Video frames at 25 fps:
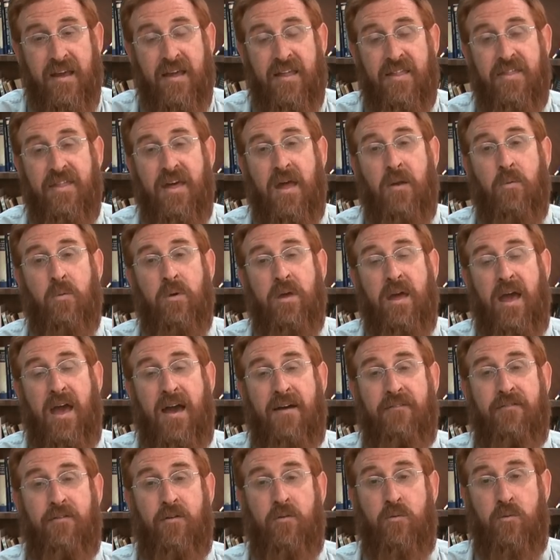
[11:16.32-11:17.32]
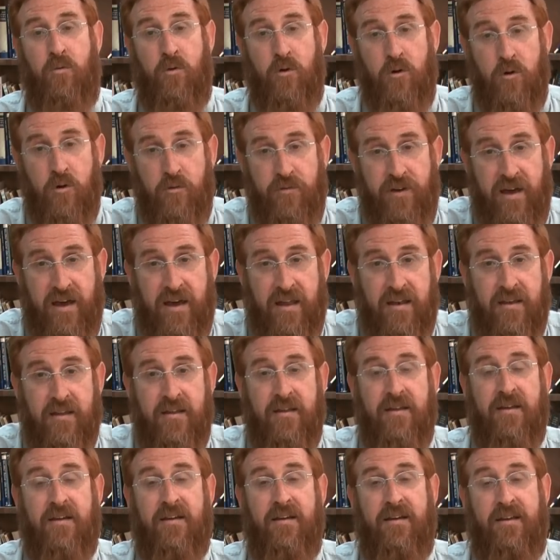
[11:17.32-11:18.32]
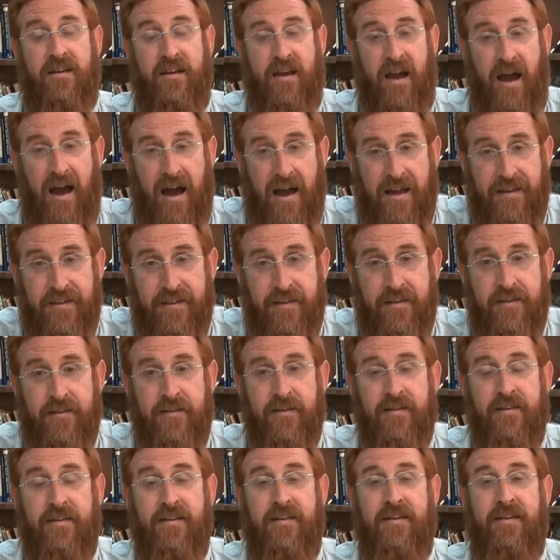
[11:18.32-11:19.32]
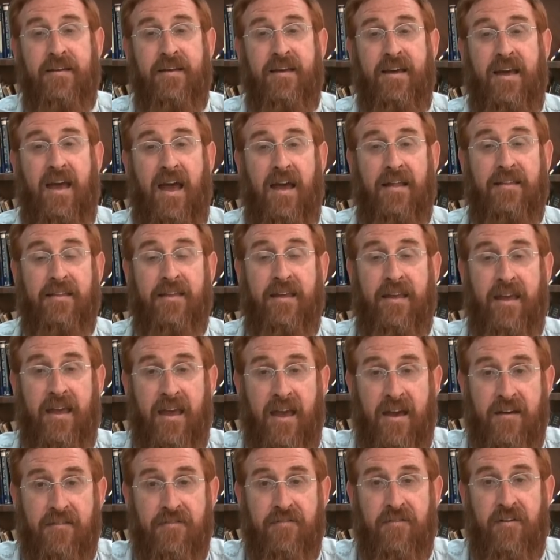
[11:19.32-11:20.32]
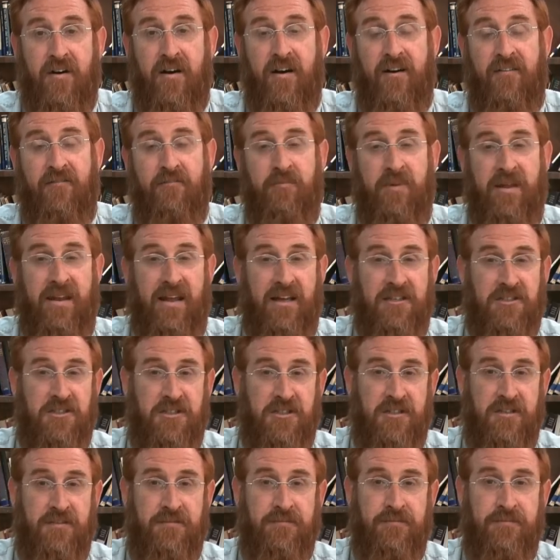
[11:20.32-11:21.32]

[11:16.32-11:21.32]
Then we have Reuven, Gad, and half of Menashe.